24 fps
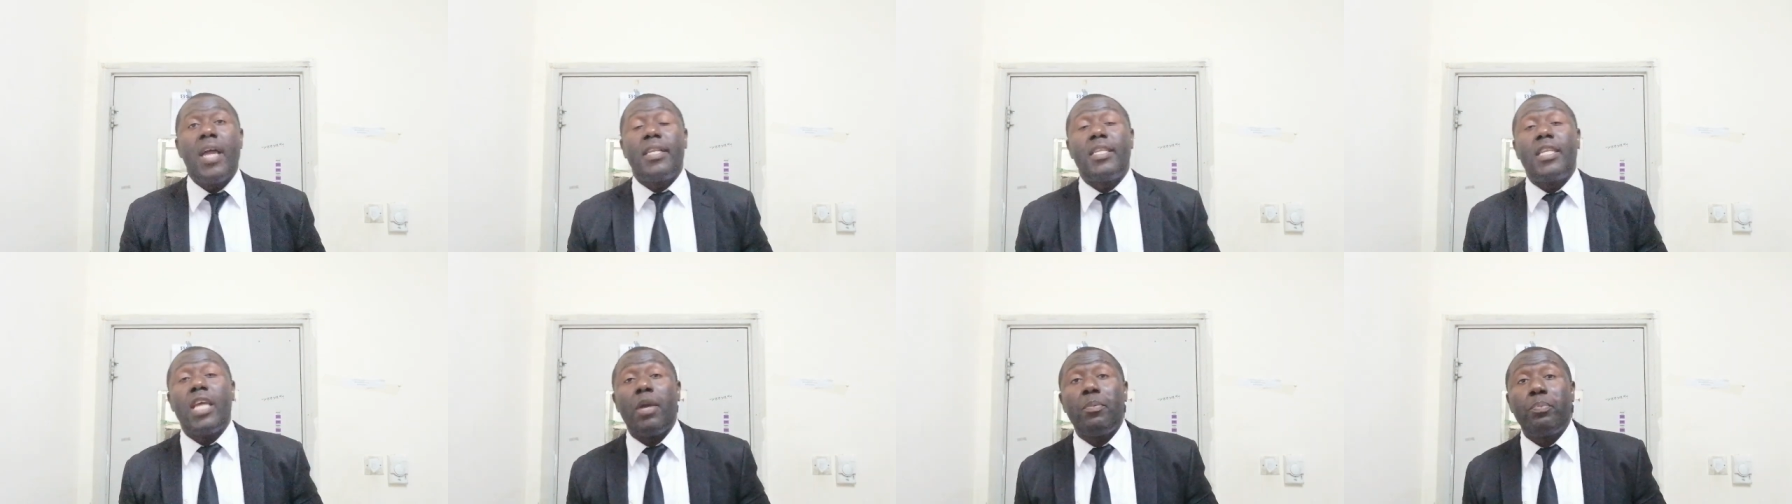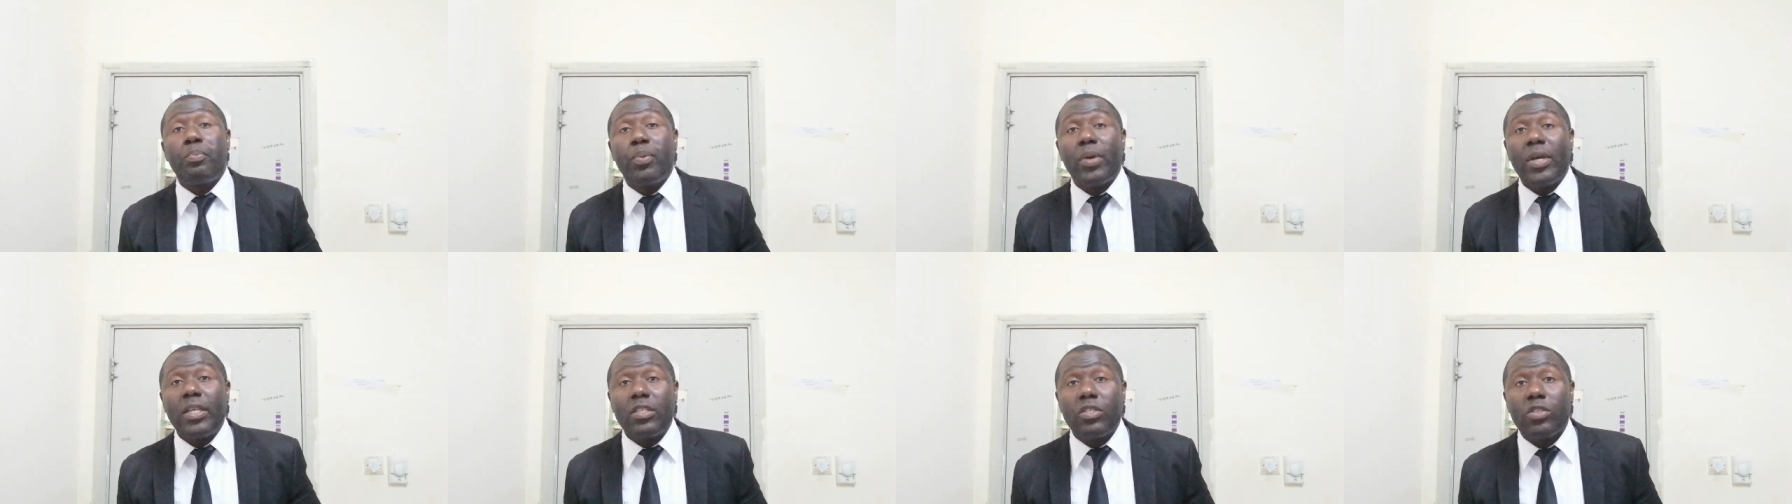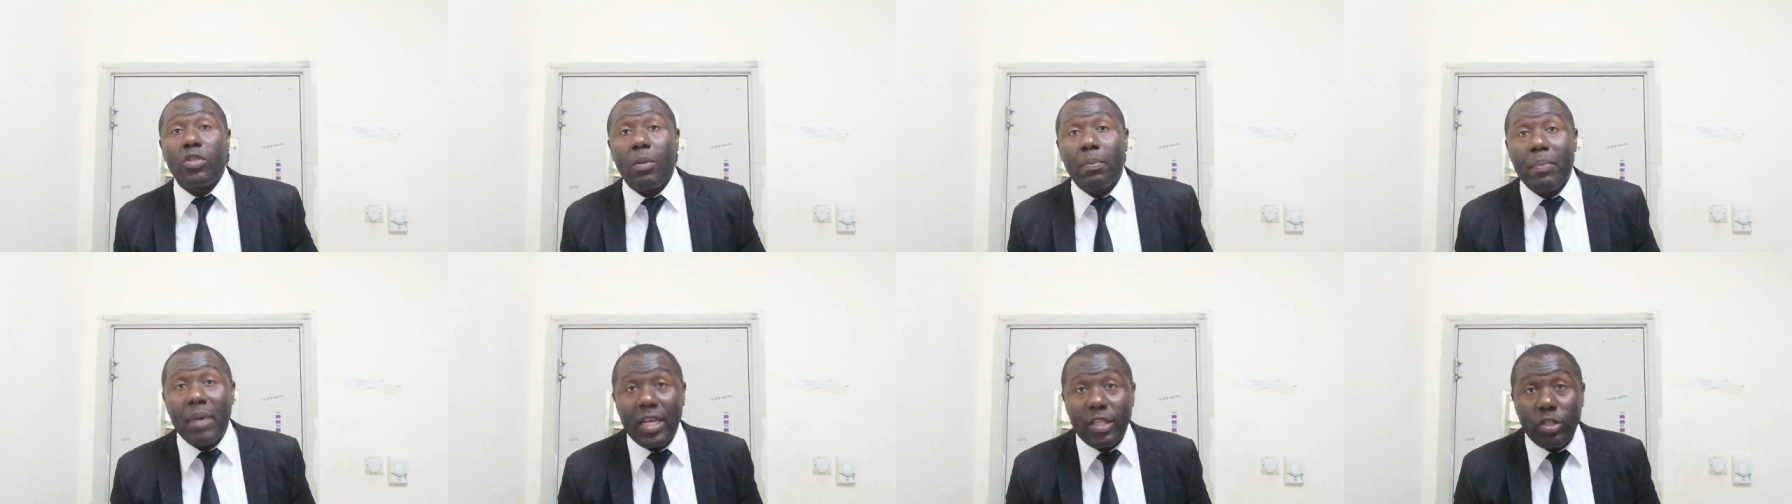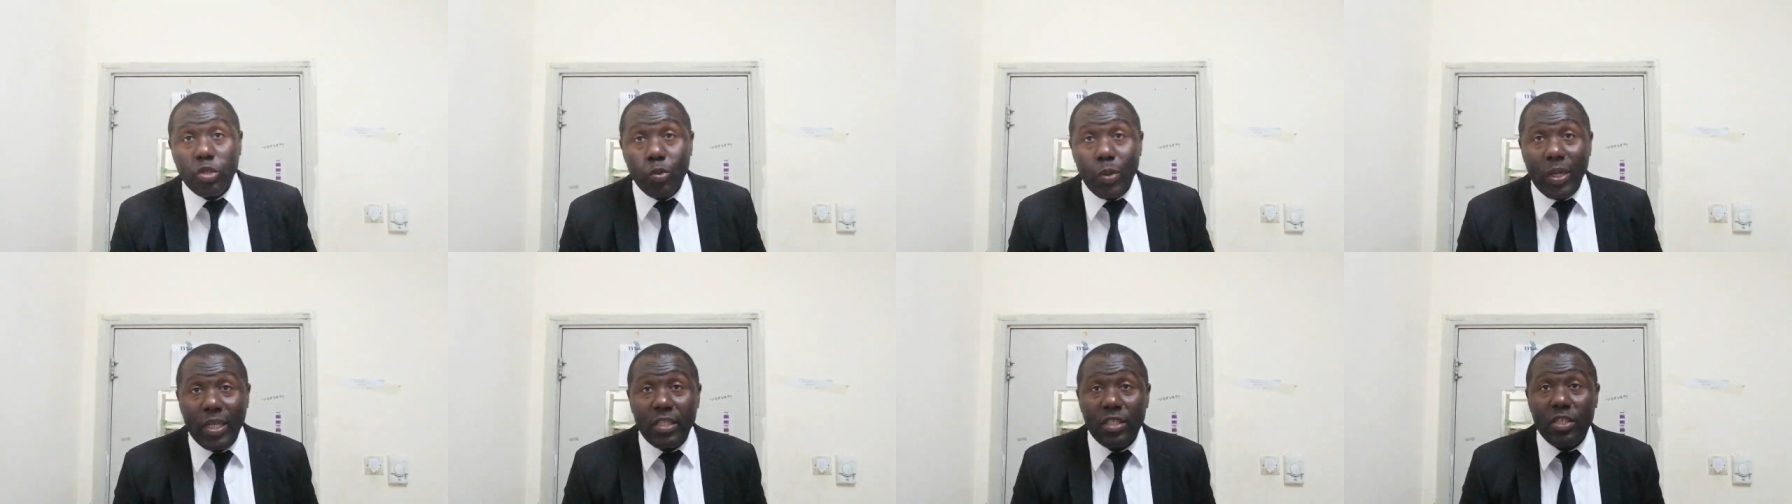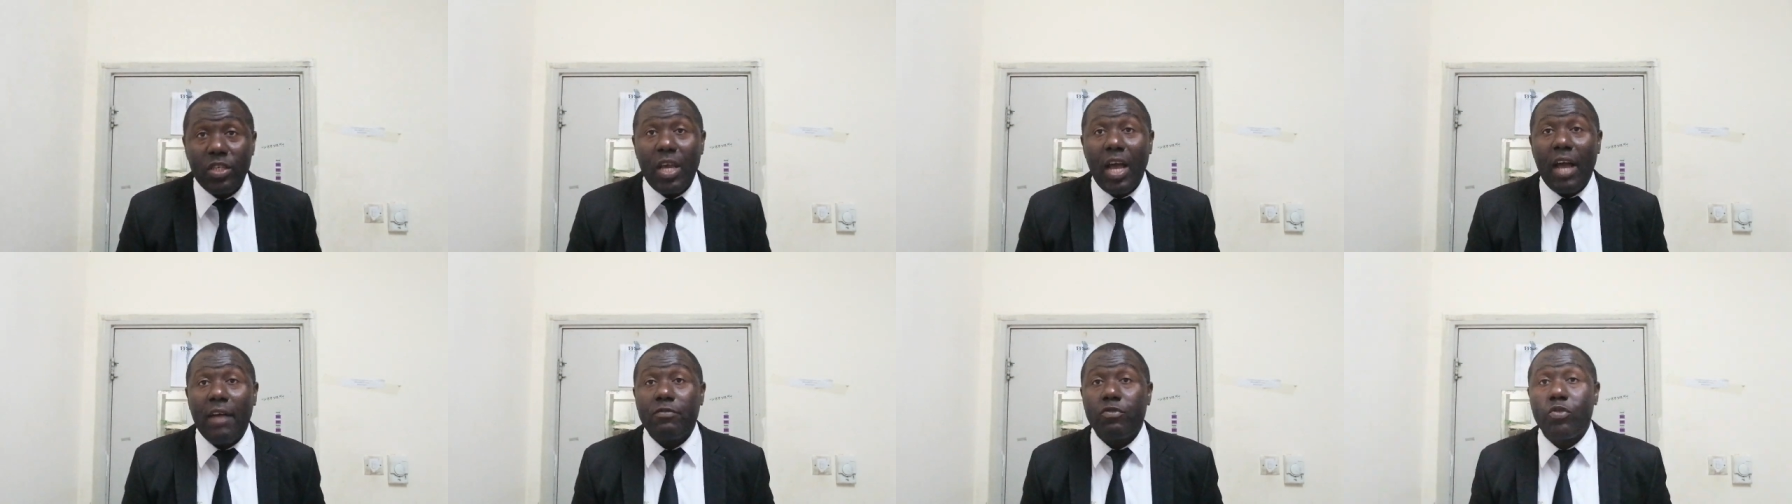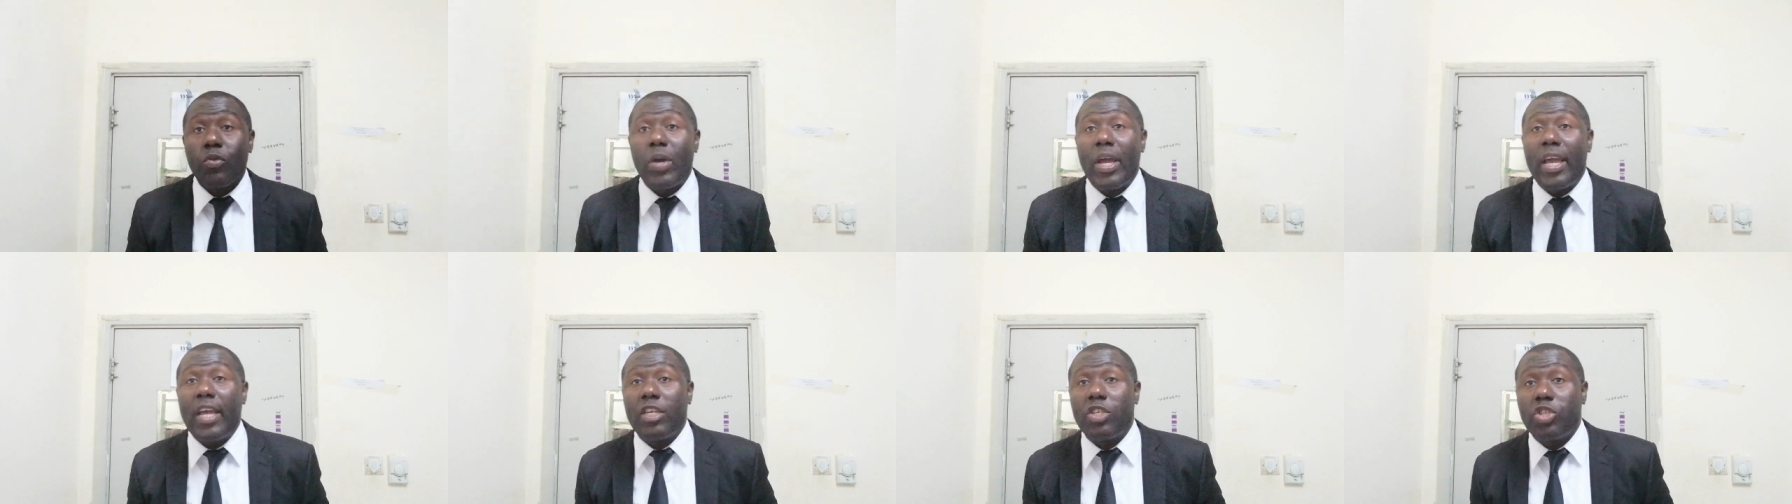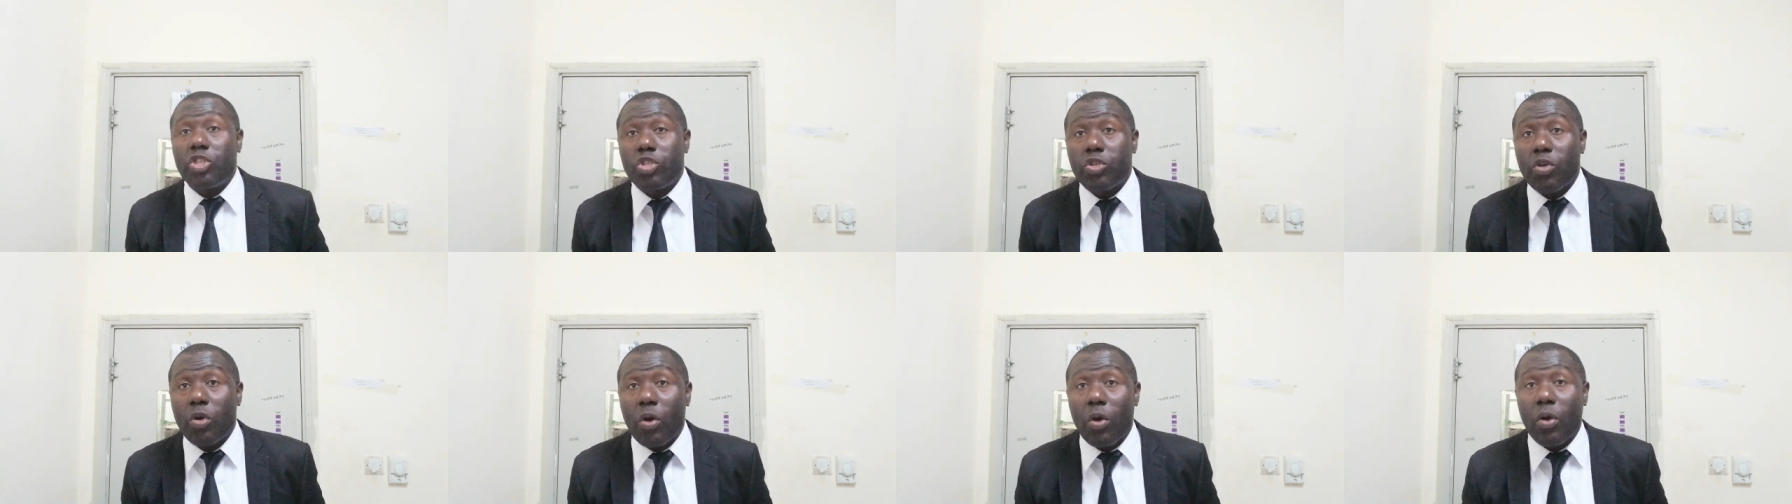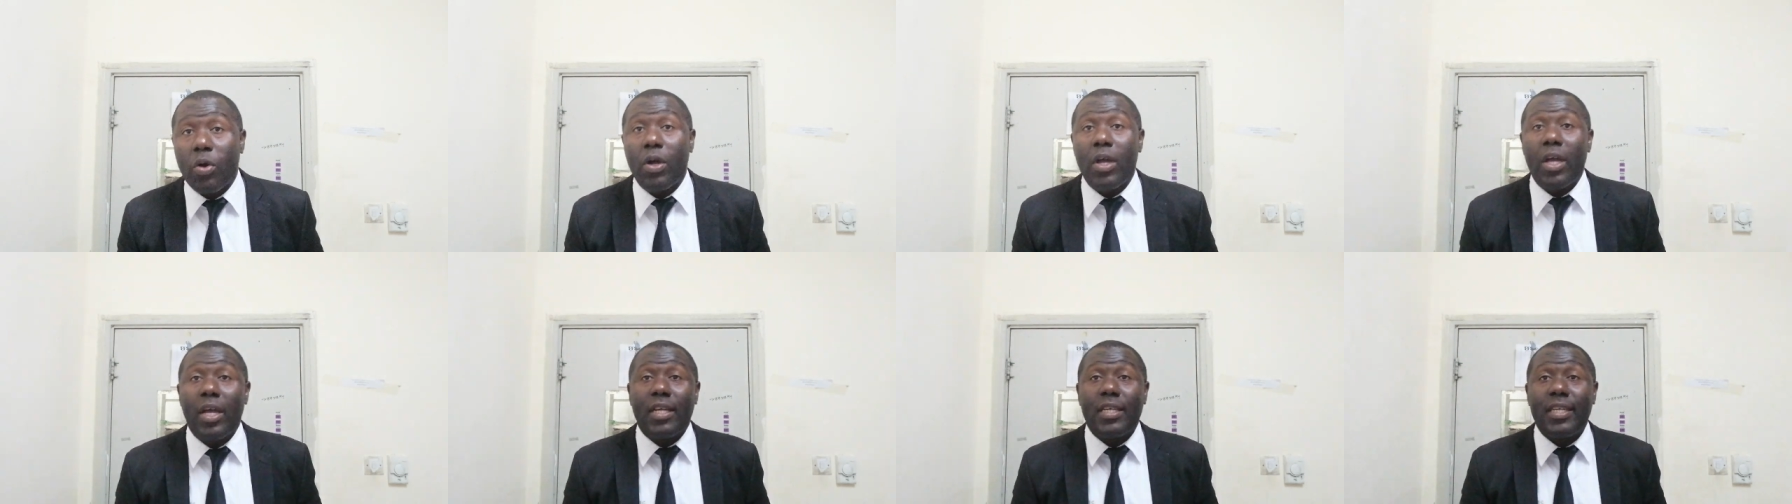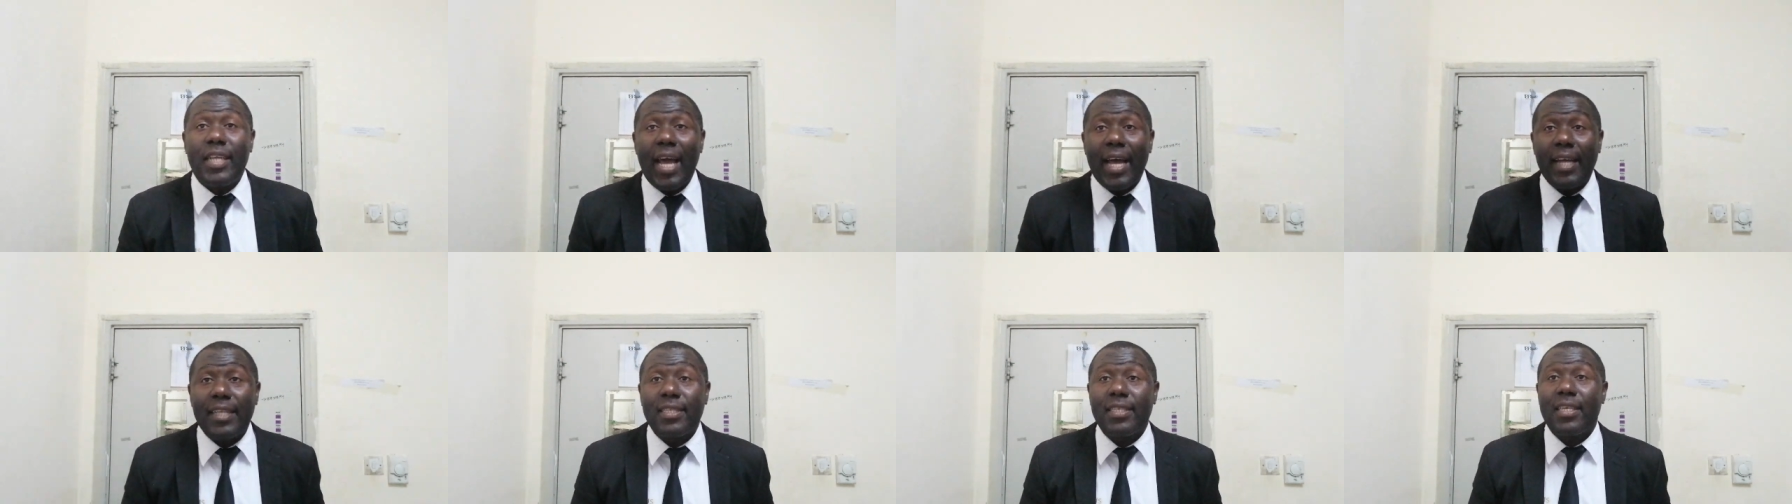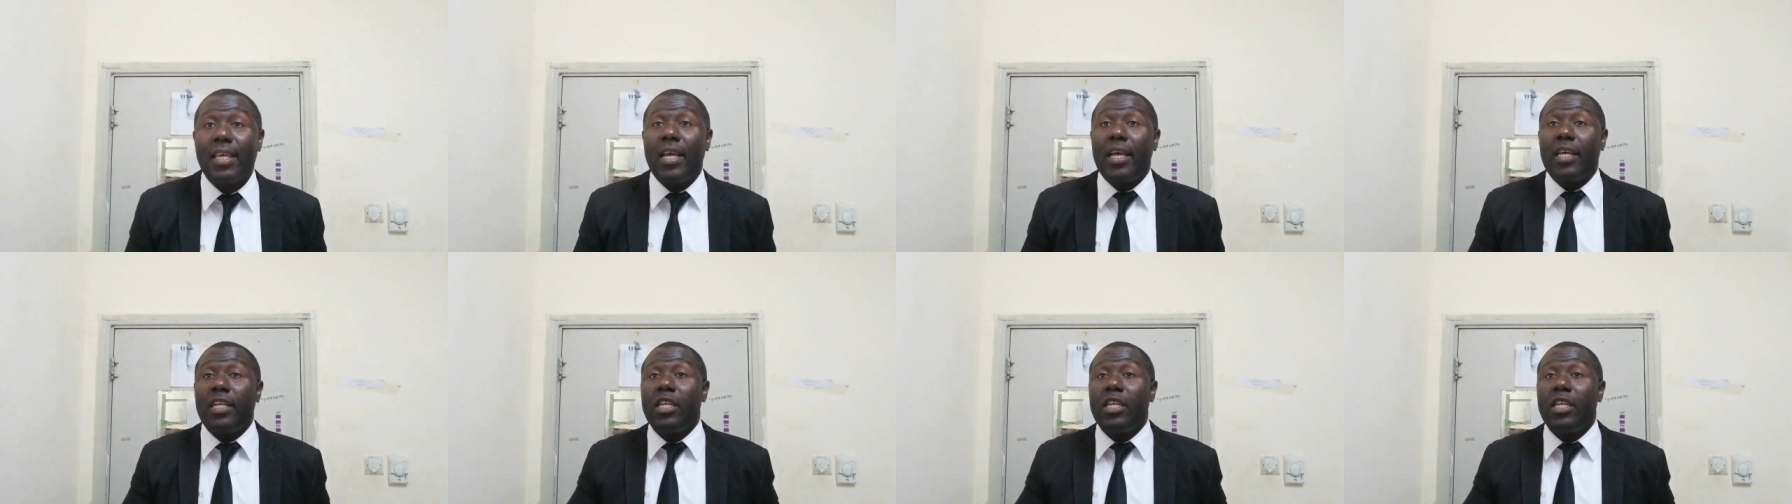Then point number 20, you have to ensure that